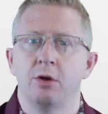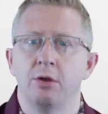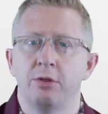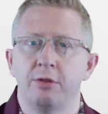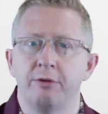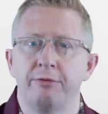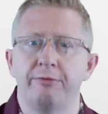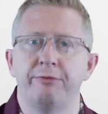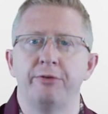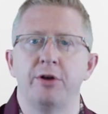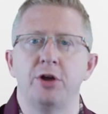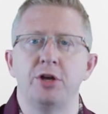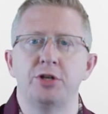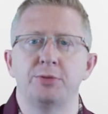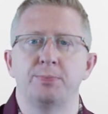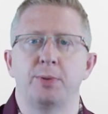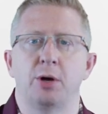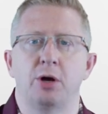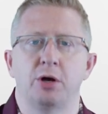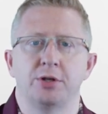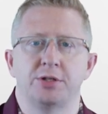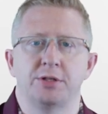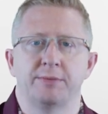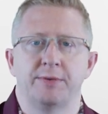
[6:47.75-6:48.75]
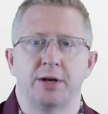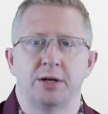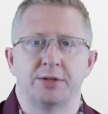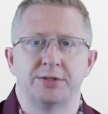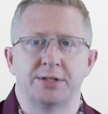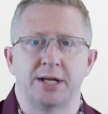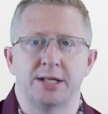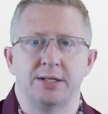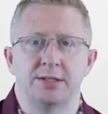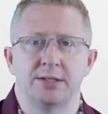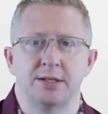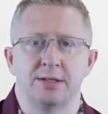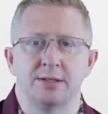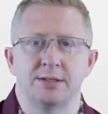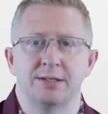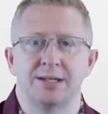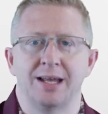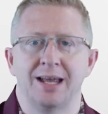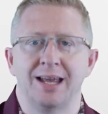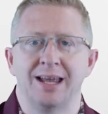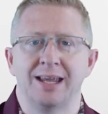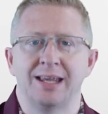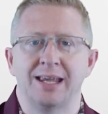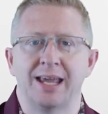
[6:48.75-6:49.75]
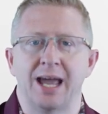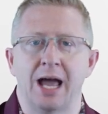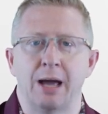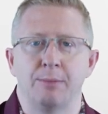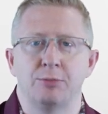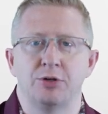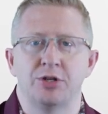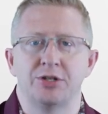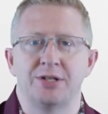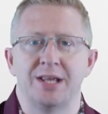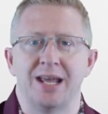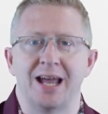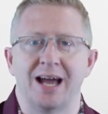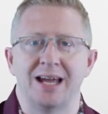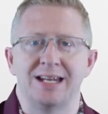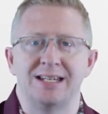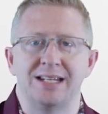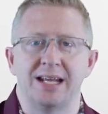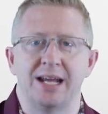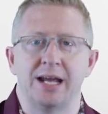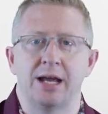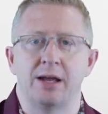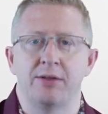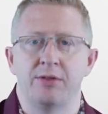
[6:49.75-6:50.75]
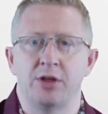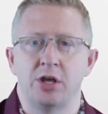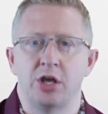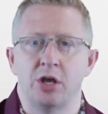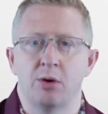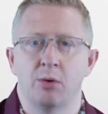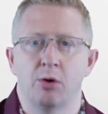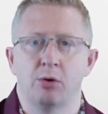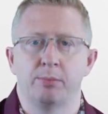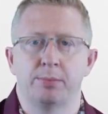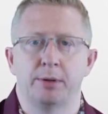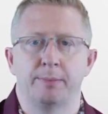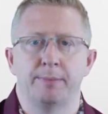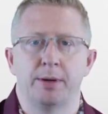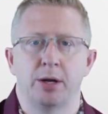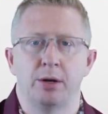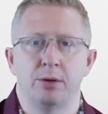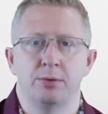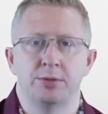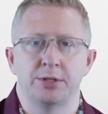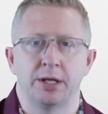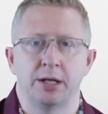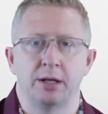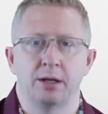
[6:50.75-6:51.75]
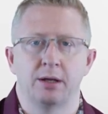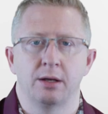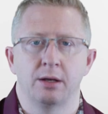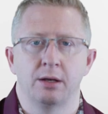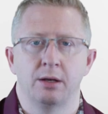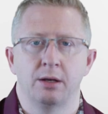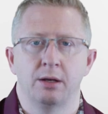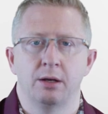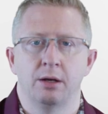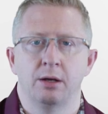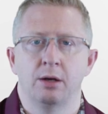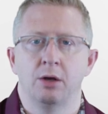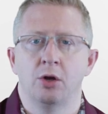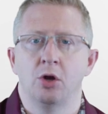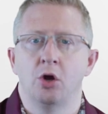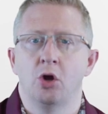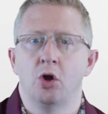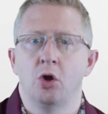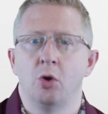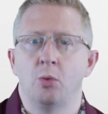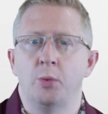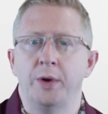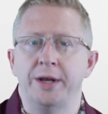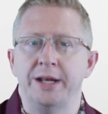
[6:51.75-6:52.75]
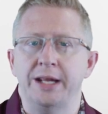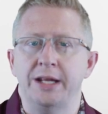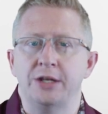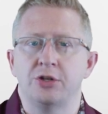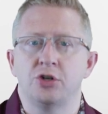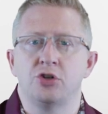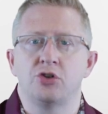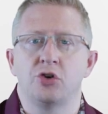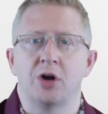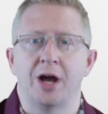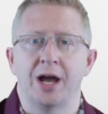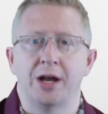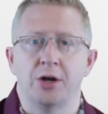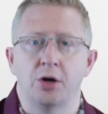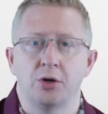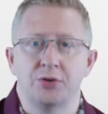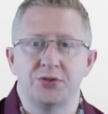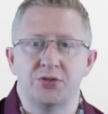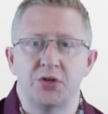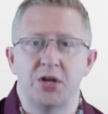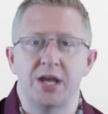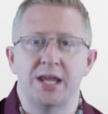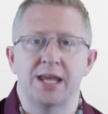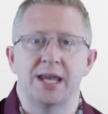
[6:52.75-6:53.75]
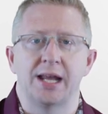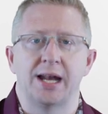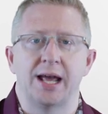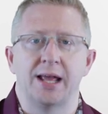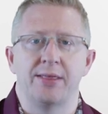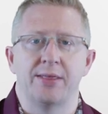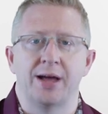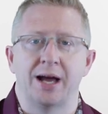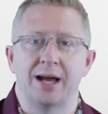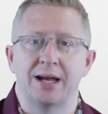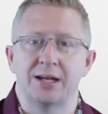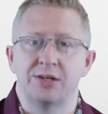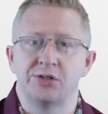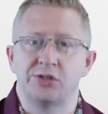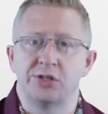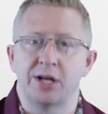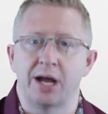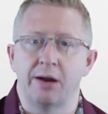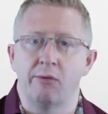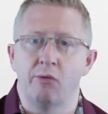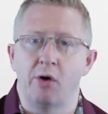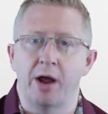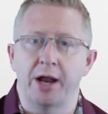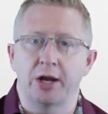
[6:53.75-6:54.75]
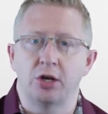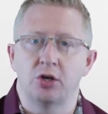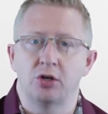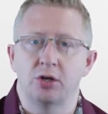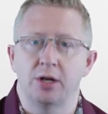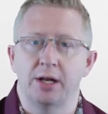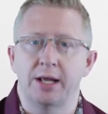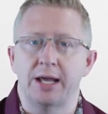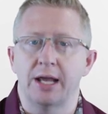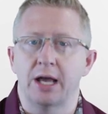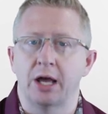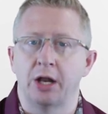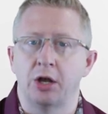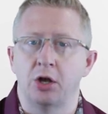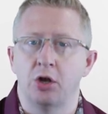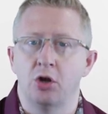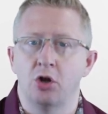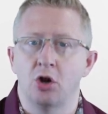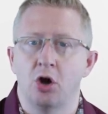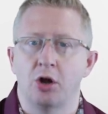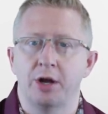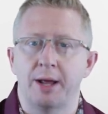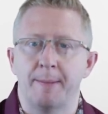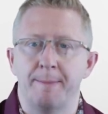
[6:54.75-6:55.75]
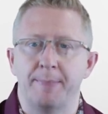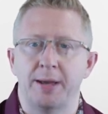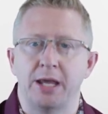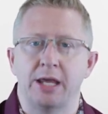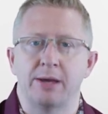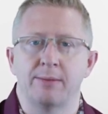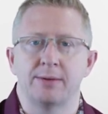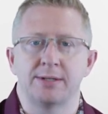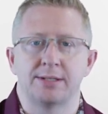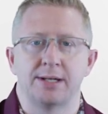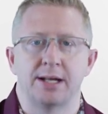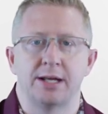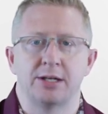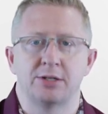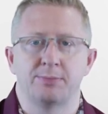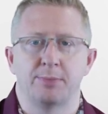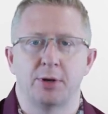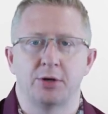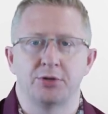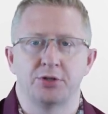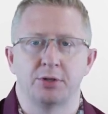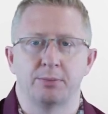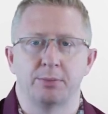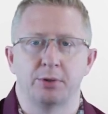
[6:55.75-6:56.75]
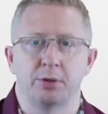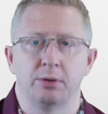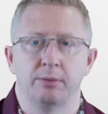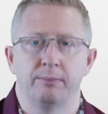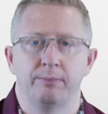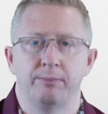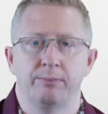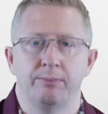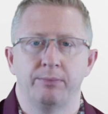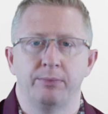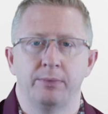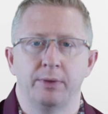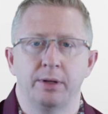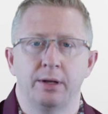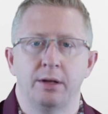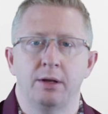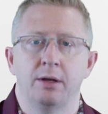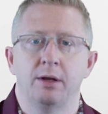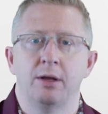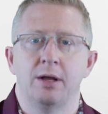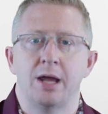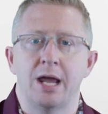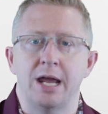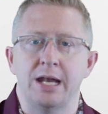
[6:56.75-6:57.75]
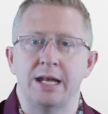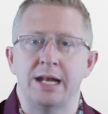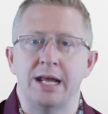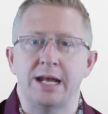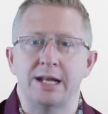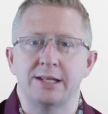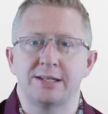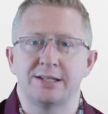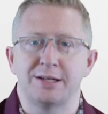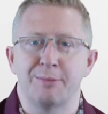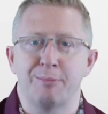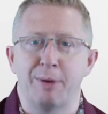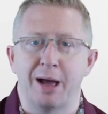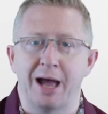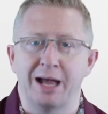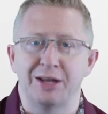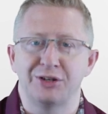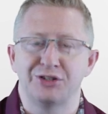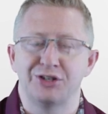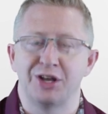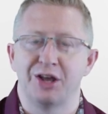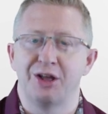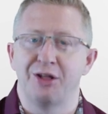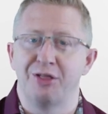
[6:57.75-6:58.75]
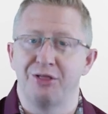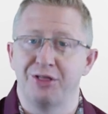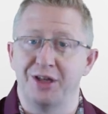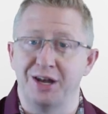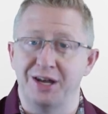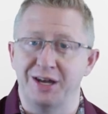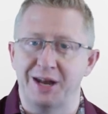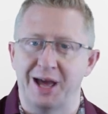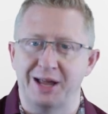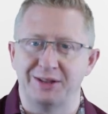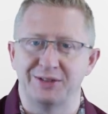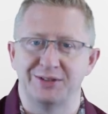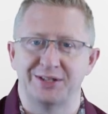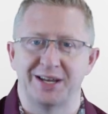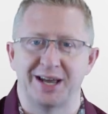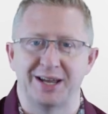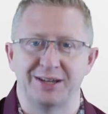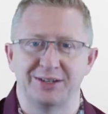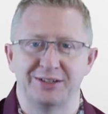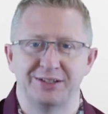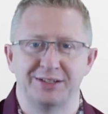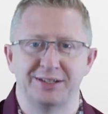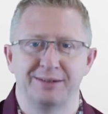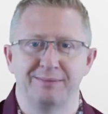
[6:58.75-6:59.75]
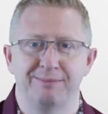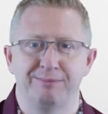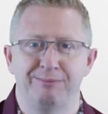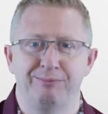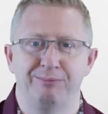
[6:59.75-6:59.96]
The first part of our sentence captures the idea that you are proposing. We need to try and articulate that as directionally and non-ambiguously as possible. It needs to pass the NAN test.